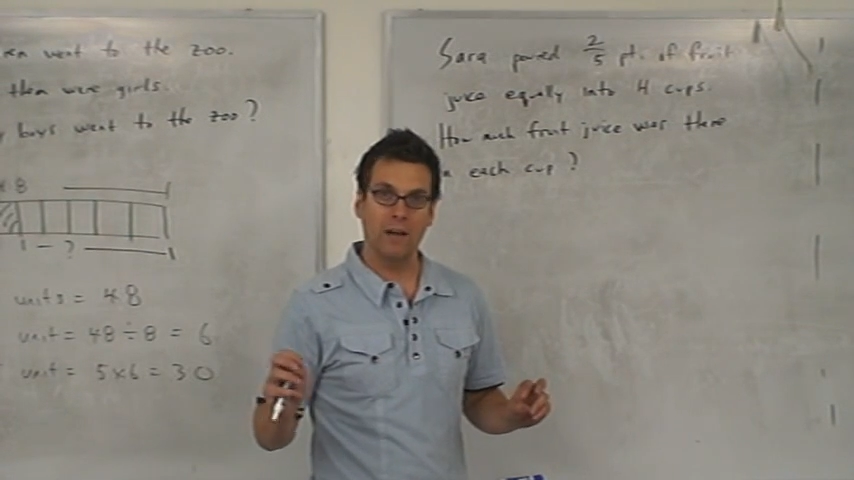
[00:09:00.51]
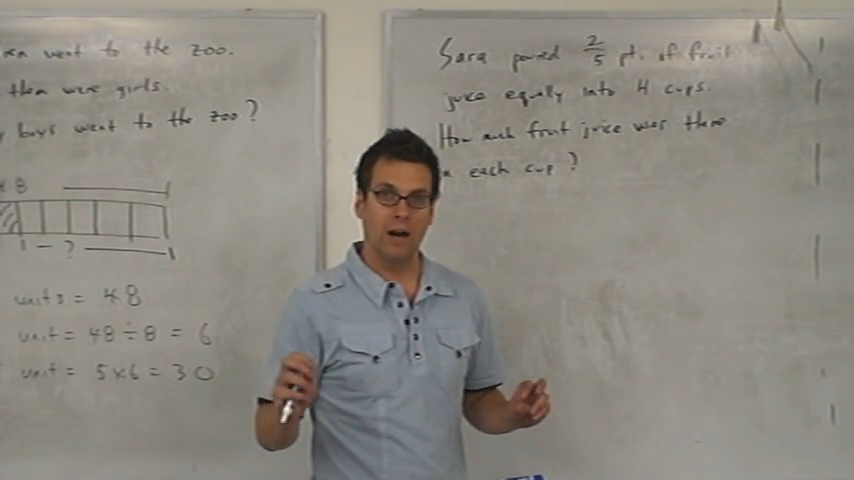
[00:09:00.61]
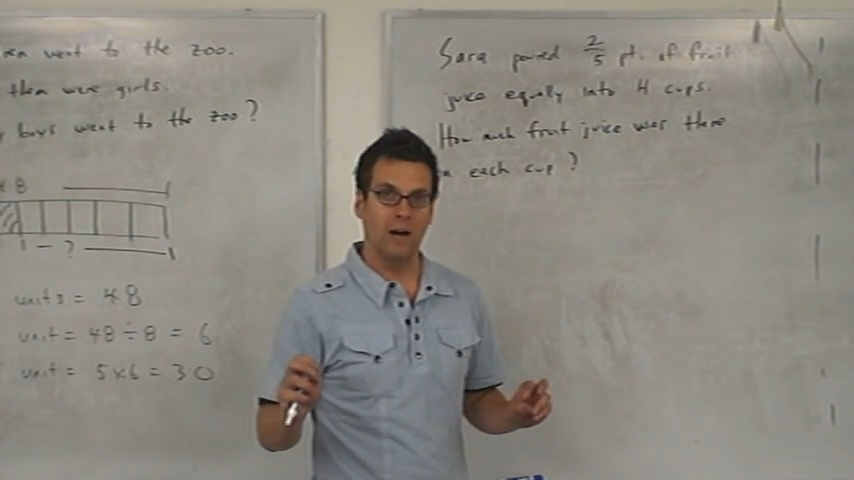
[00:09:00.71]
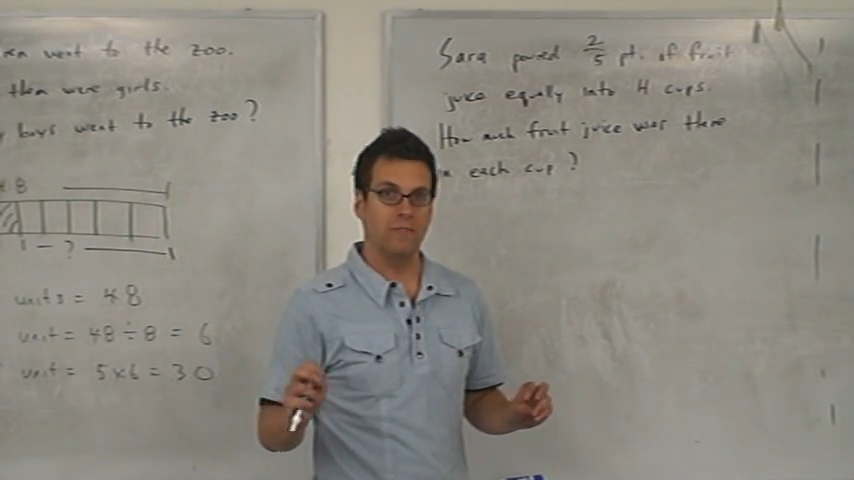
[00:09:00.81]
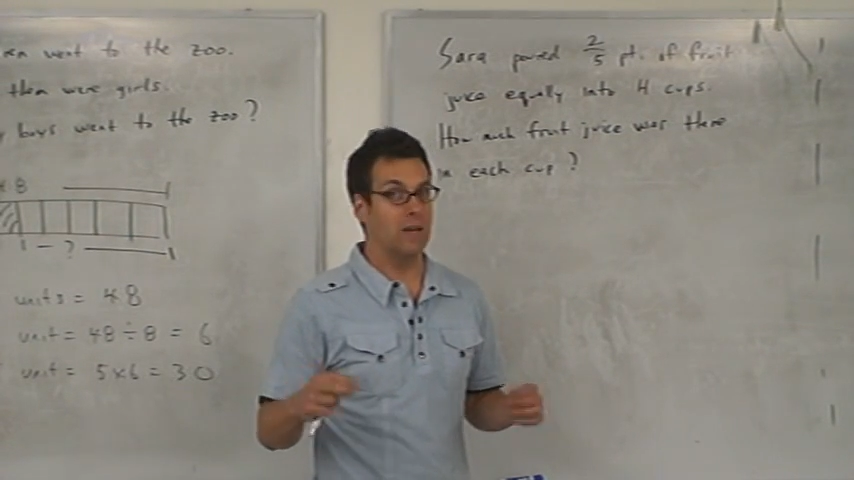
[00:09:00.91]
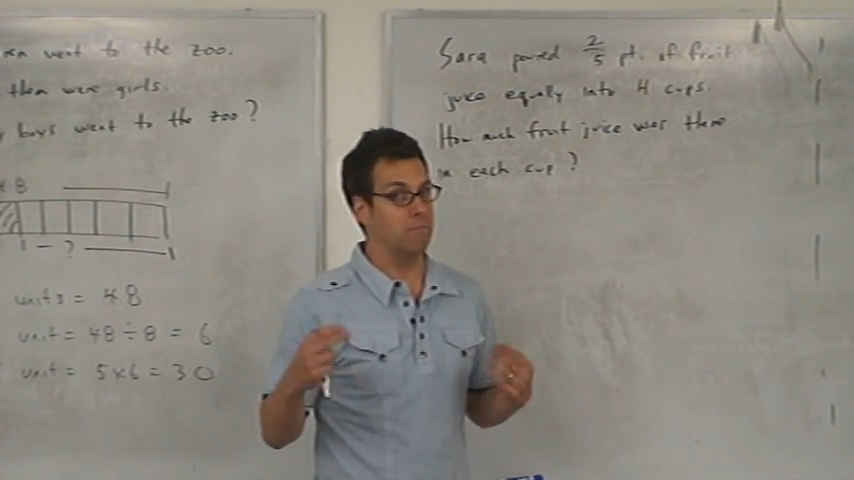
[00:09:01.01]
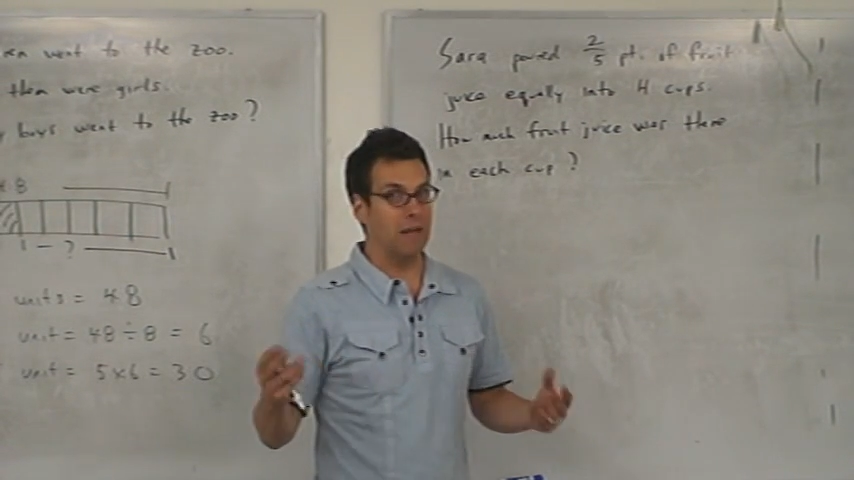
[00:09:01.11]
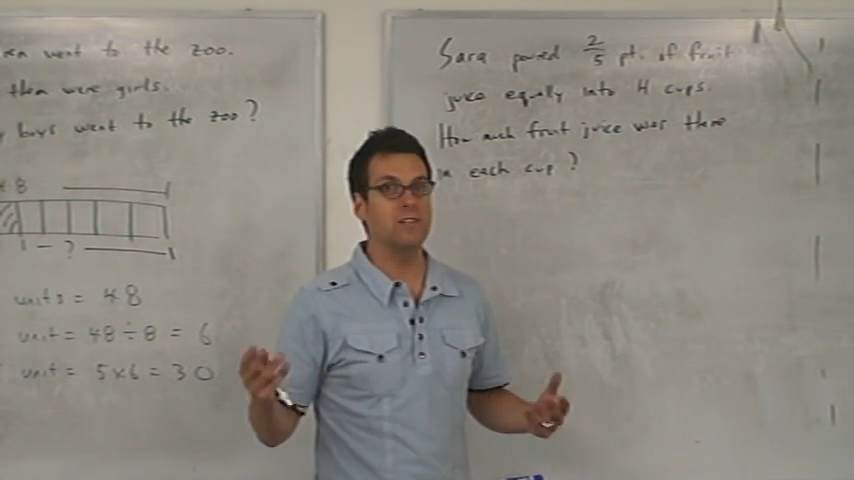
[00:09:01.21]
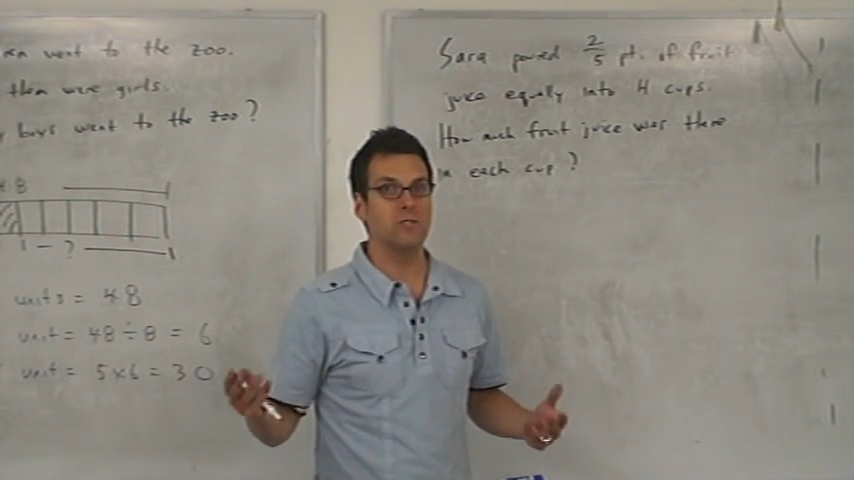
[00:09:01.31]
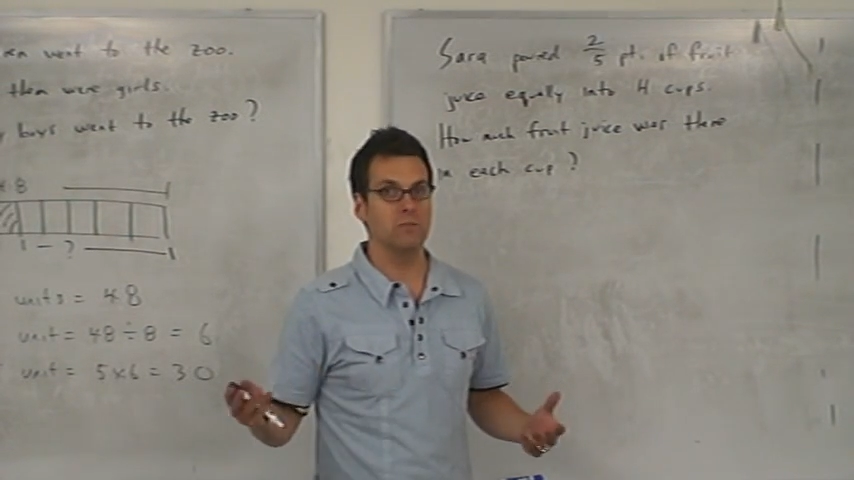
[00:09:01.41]
that
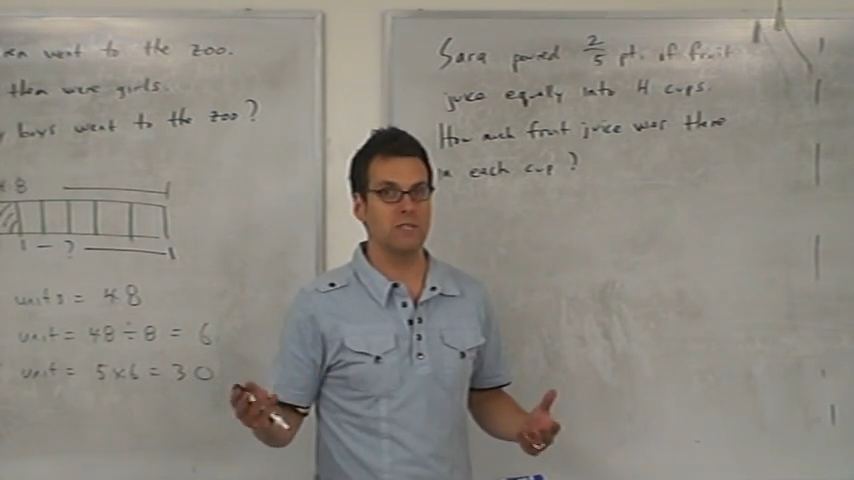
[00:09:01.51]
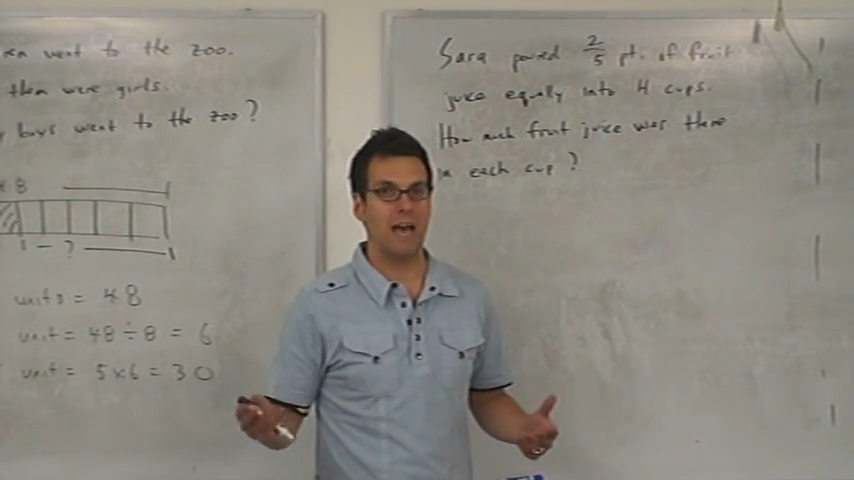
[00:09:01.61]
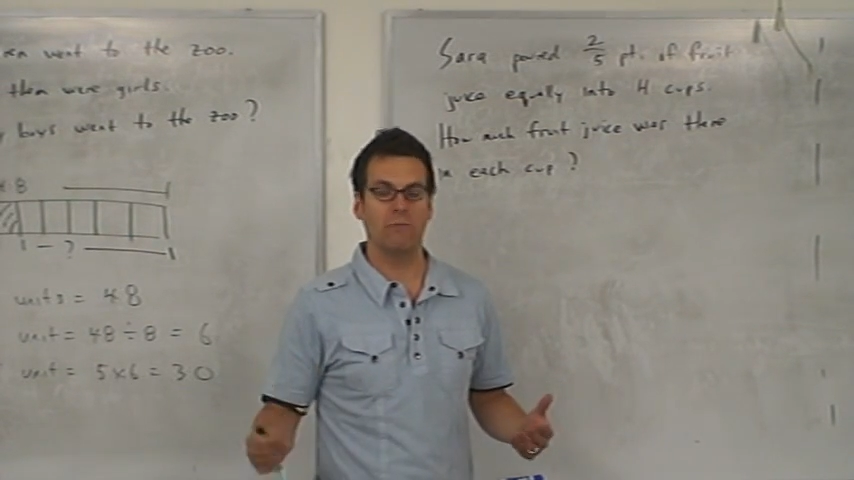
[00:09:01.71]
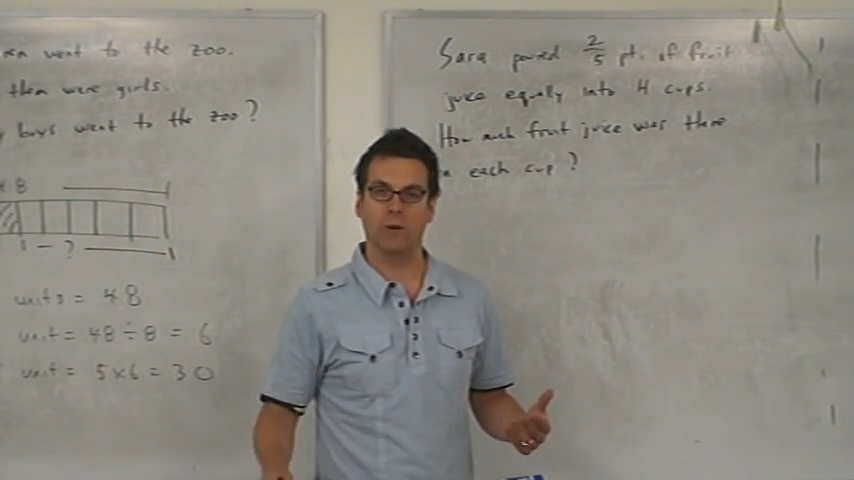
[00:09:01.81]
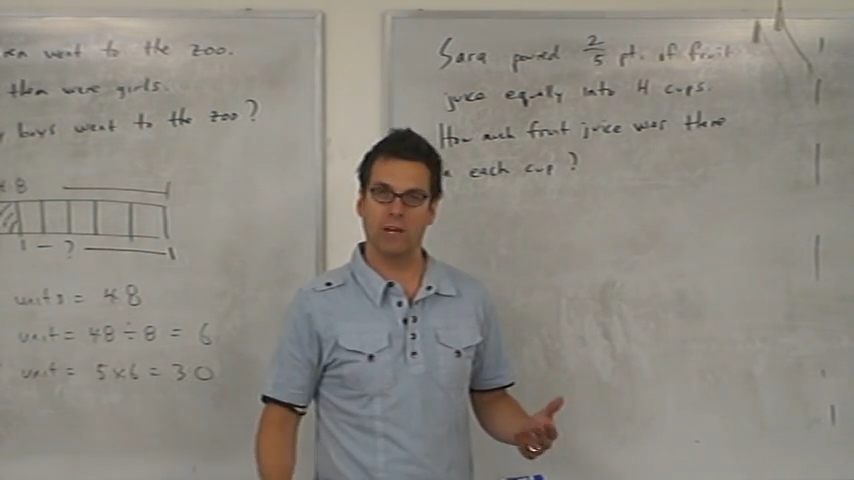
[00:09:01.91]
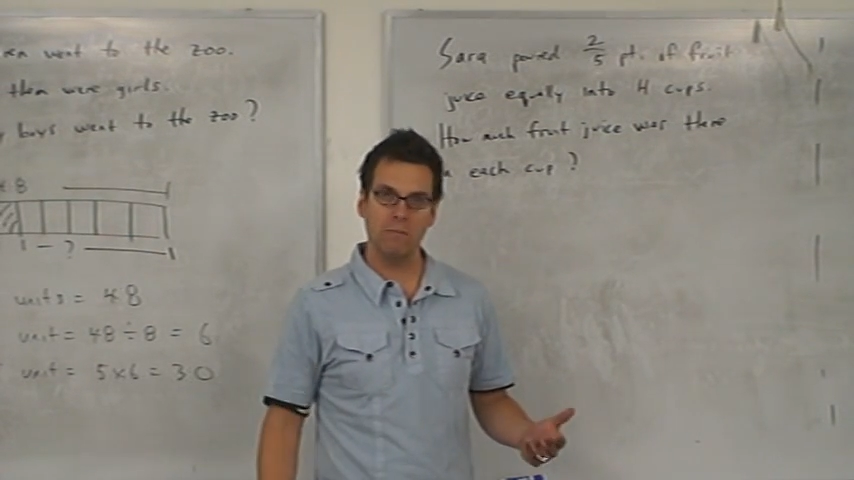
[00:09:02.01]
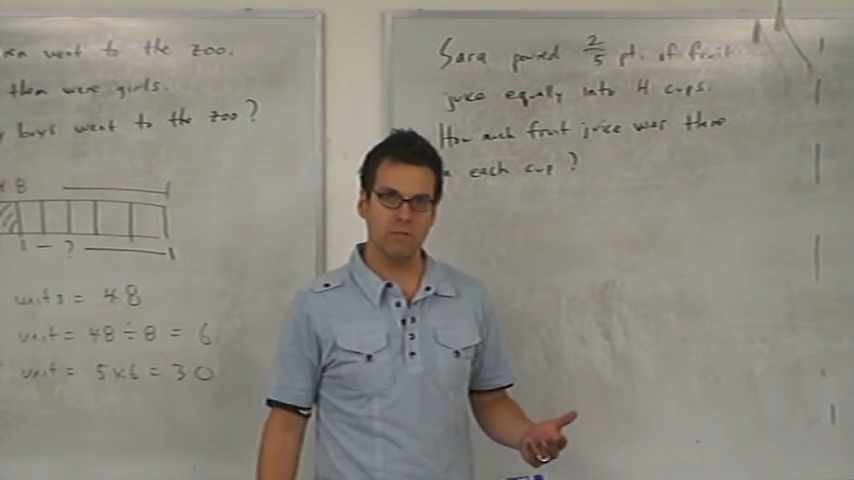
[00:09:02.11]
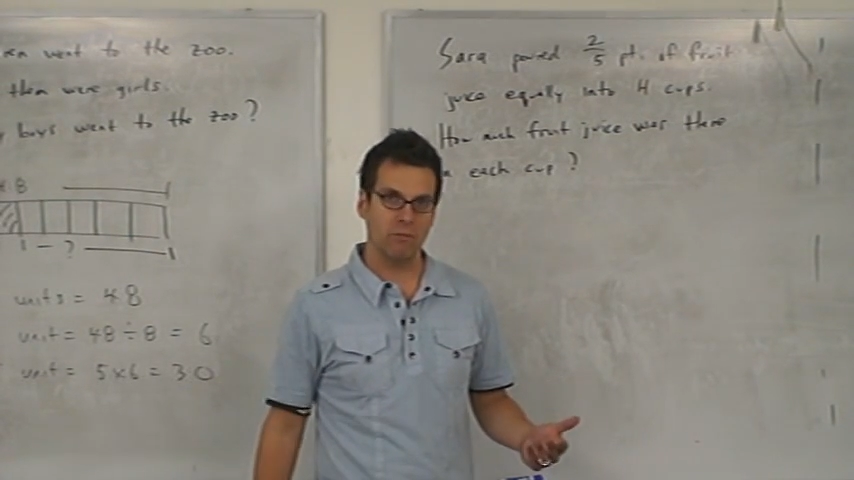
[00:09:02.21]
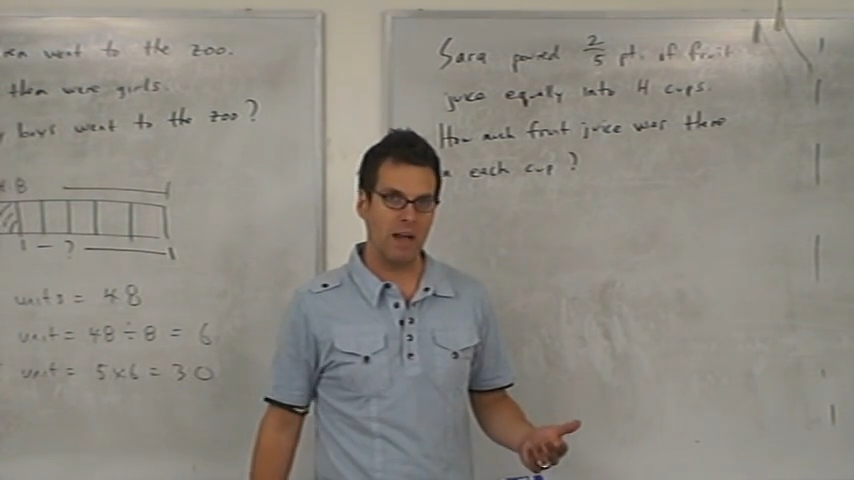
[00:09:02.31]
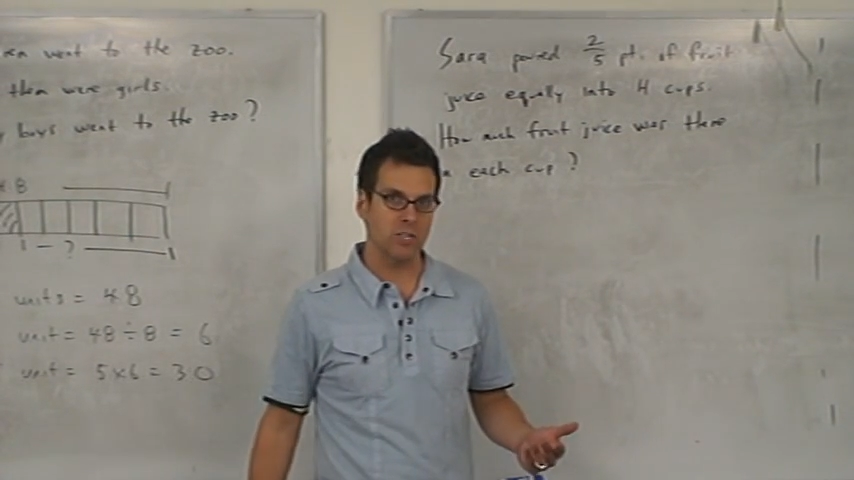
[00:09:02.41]
many students have when it comes
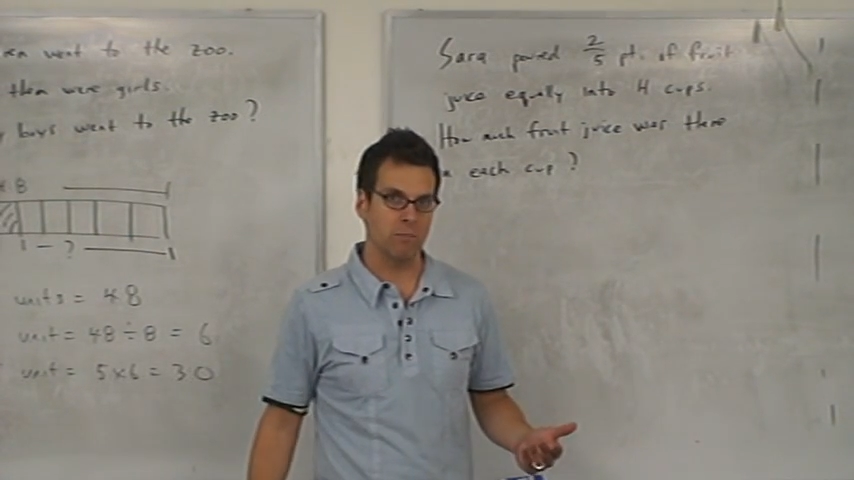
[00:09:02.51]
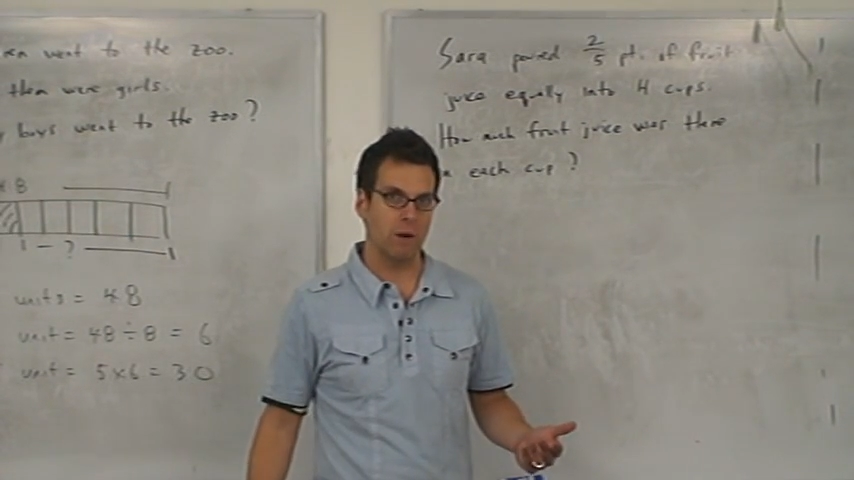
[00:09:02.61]
to fraction